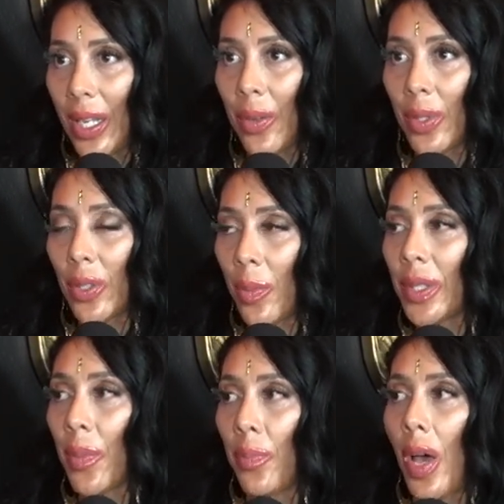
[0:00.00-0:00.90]
Like it was
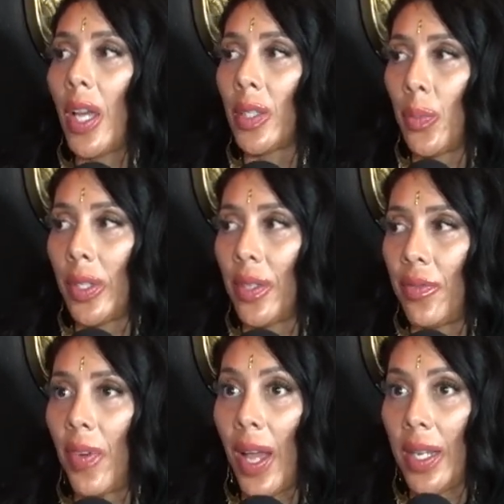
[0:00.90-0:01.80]
almost impossible
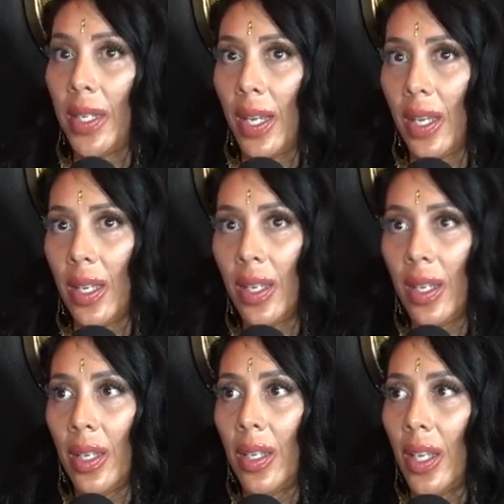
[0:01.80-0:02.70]
to find a,
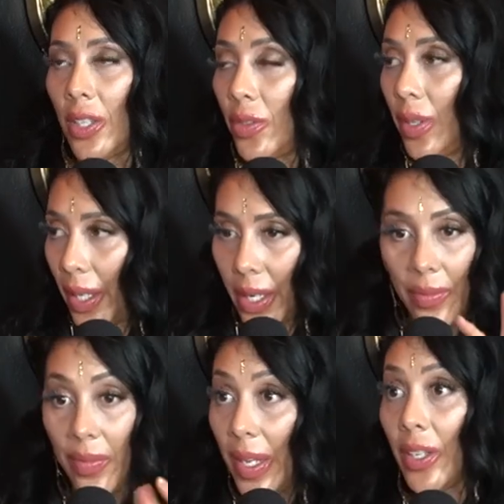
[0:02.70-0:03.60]
a
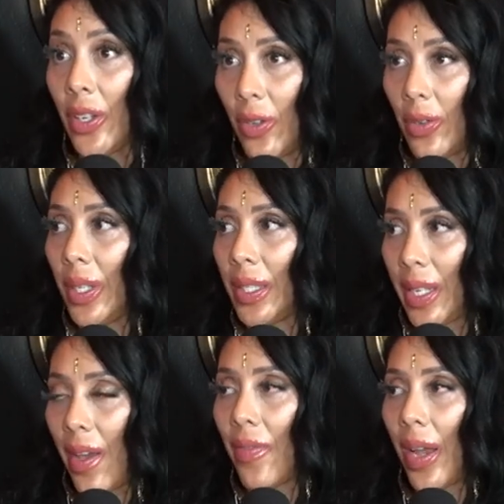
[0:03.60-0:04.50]
like a venue yeah. and
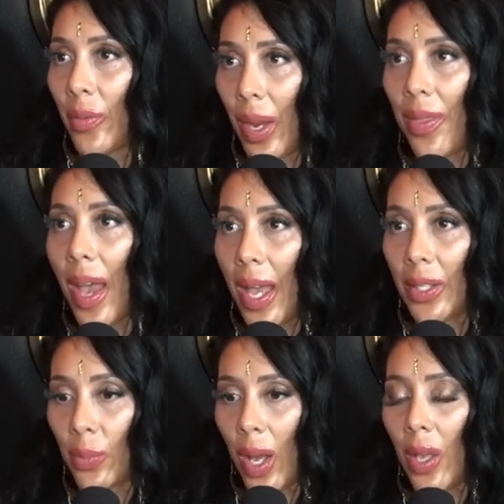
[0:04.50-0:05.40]
stuff. I read
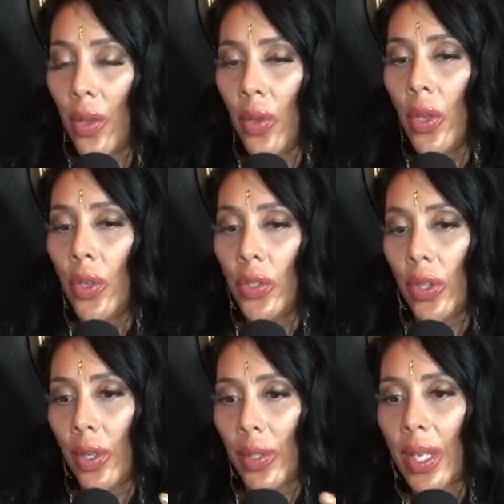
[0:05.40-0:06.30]
that as well. Yeah.
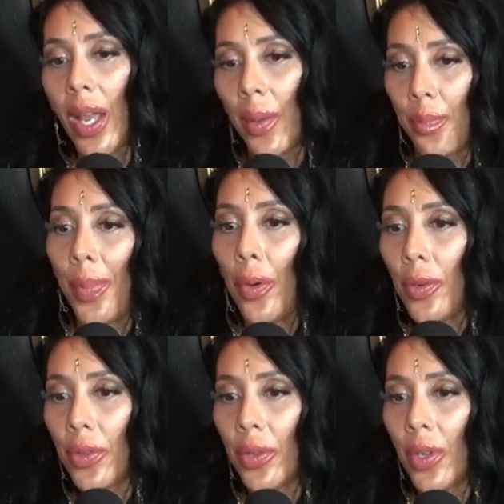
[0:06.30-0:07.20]
So there was kind of
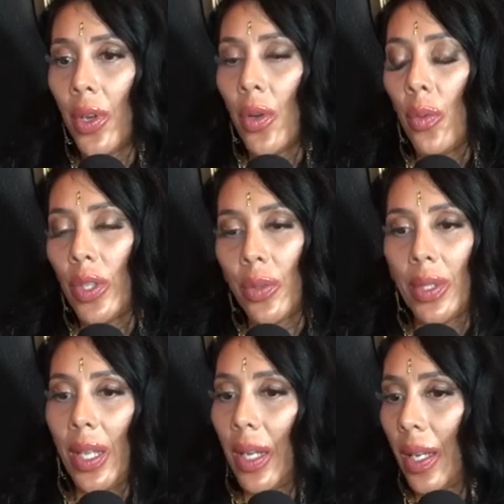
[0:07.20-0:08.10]
both, which it
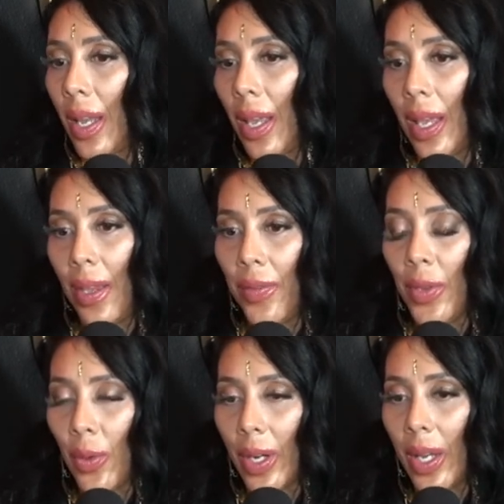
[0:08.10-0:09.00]
was like
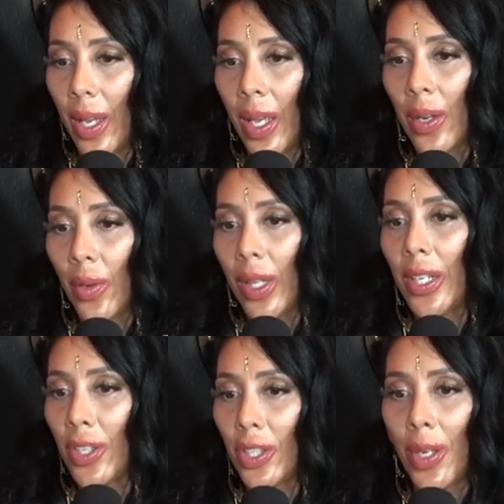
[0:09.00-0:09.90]
if you were in a
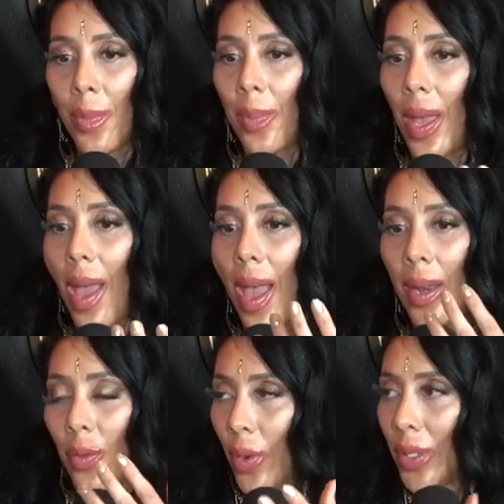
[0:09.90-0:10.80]
relationship,
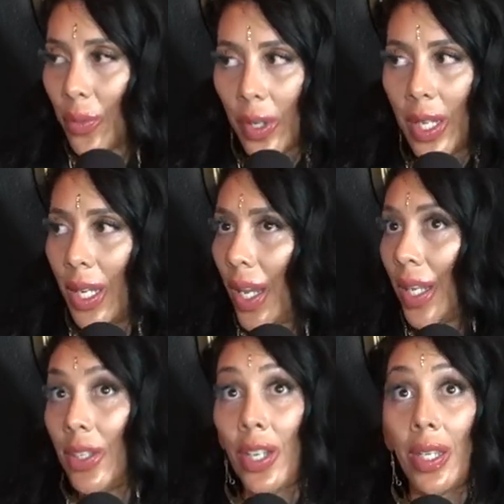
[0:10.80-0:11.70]
and it wasn't working.
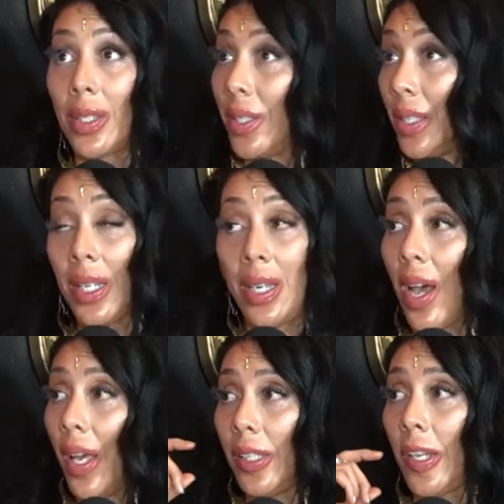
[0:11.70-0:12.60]
It just did
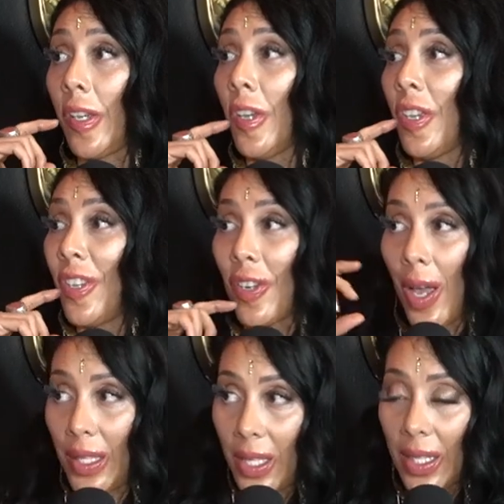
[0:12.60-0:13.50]
not. Like you
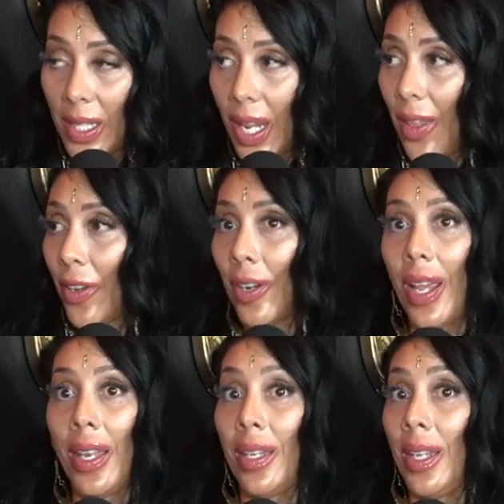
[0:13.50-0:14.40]
got stuck
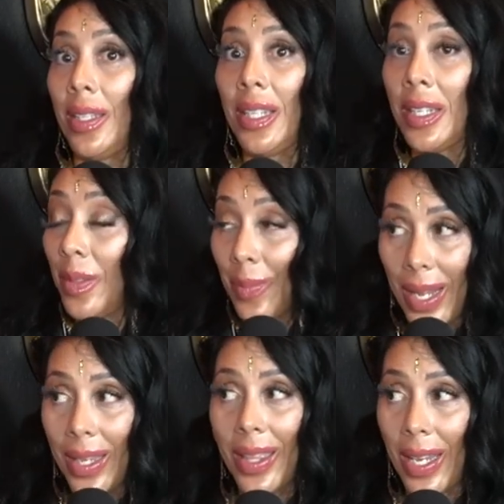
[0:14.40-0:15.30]
together and it didn't
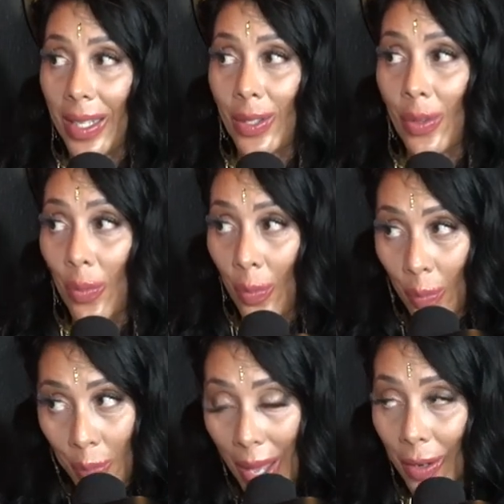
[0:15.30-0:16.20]
make things
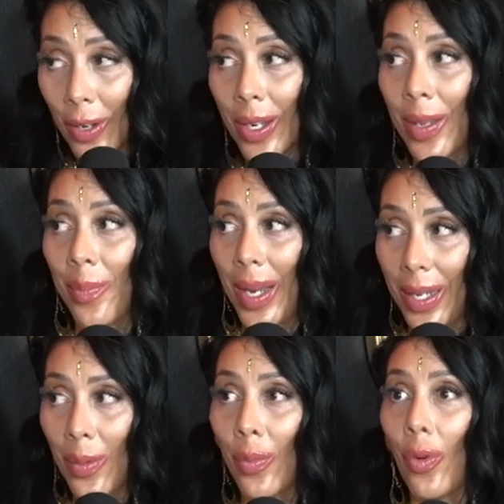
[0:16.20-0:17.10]
better. It
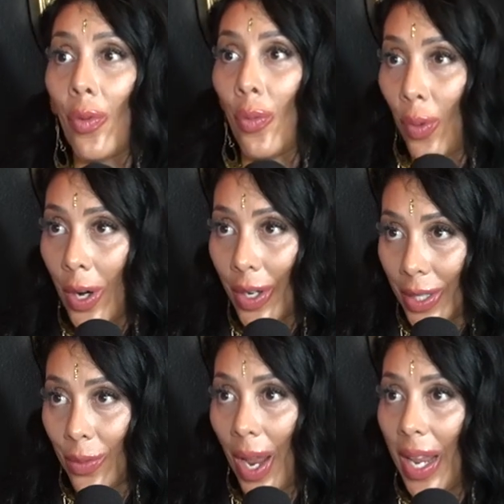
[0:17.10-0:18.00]
made them
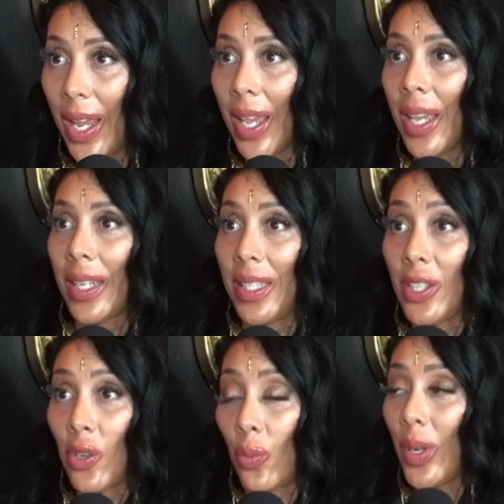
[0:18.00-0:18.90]
worse, right? Because
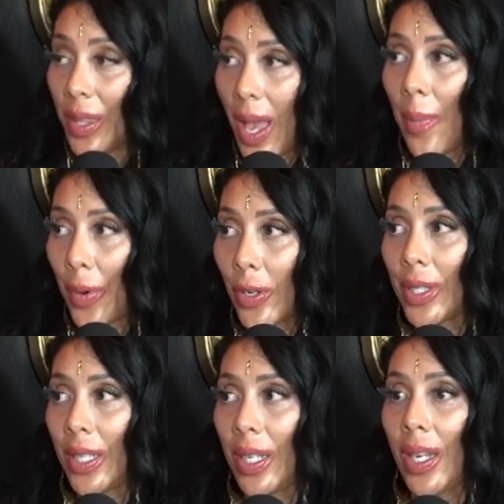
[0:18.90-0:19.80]
then you're with that
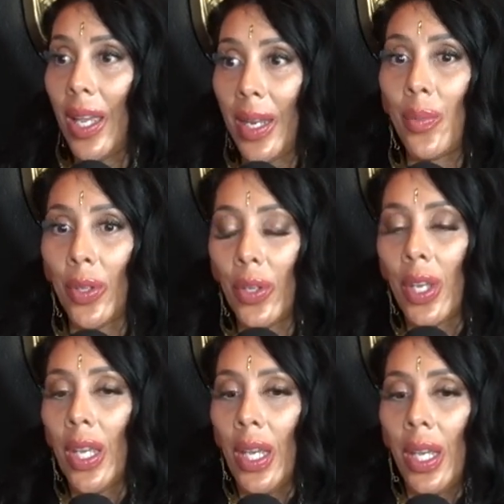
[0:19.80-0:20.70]
person,
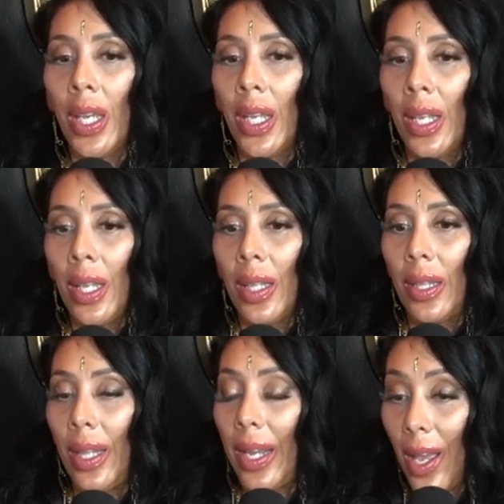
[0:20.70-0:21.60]
unable
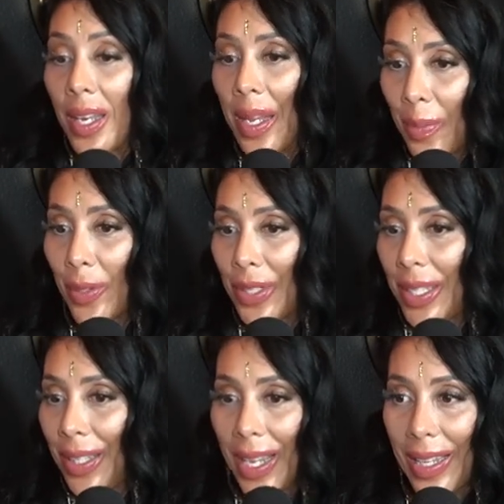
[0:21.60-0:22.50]
like unable
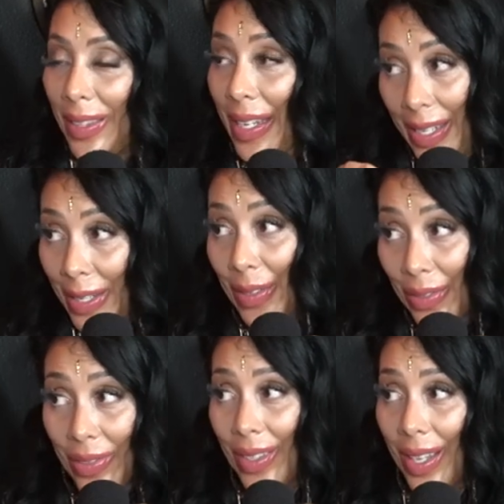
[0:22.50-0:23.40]
to like leave
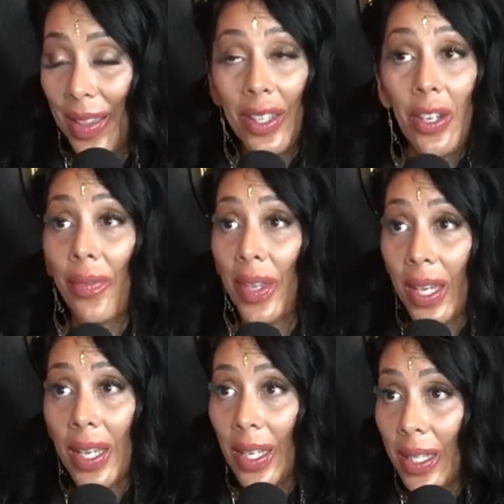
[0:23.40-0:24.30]
mm-hmm. and then you have
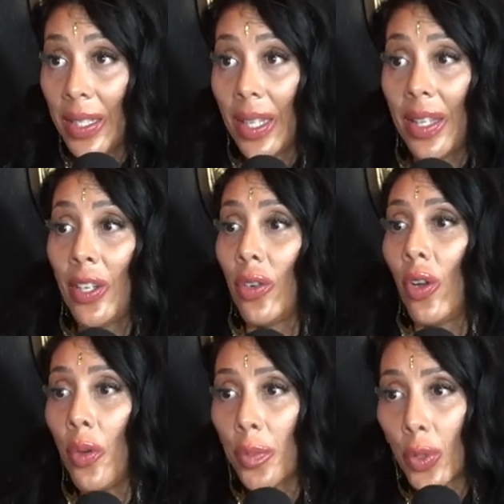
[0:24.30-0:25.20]
kids and then you're
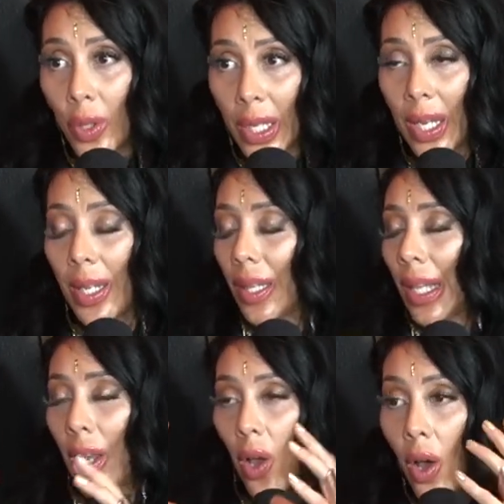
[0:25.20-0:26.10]
homeschooling kid
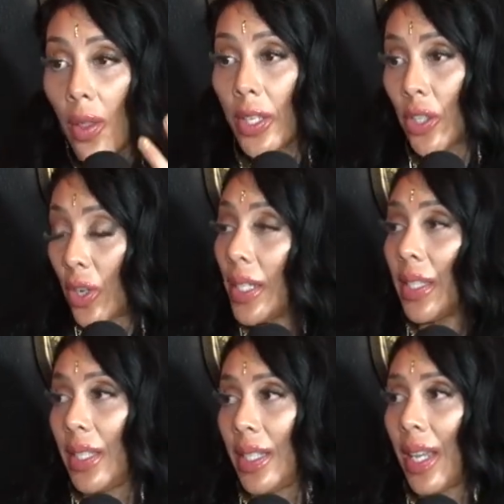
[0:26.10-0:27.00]
like all the
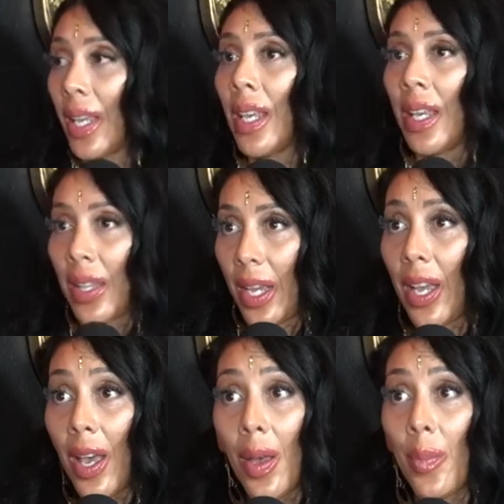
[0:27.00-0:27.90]
stresses that that
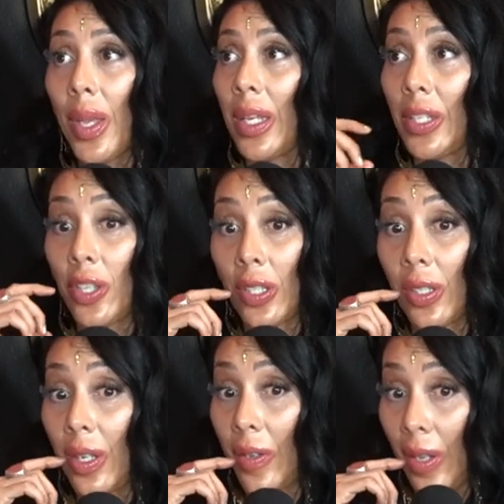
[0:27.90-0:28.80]
come and it
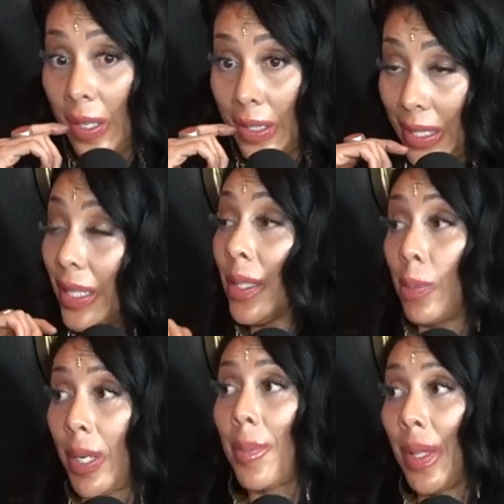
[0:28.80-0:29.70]
just it did
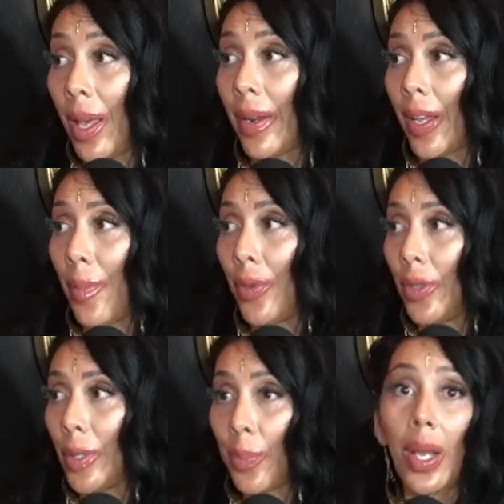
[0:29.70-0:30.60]
split up a lot of
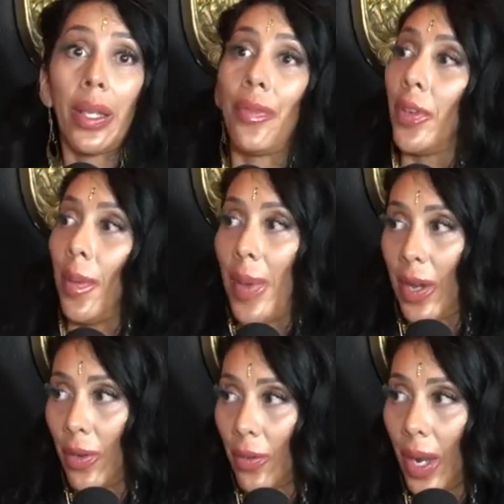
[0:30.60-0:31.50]
couples, probably for the
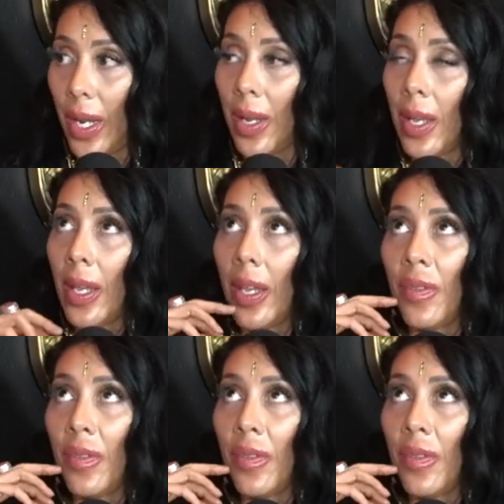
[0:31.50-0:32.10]
better, right? Mm-hmm.